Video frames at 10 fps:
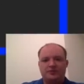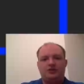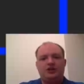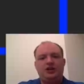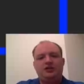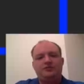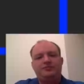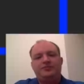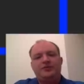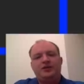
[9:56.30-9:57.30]
Okay,
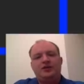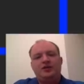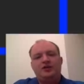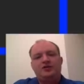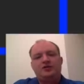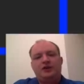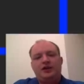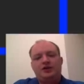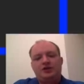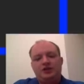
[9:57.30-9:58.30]
so
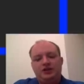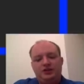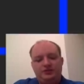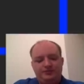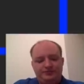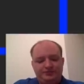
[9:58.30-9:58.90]
actually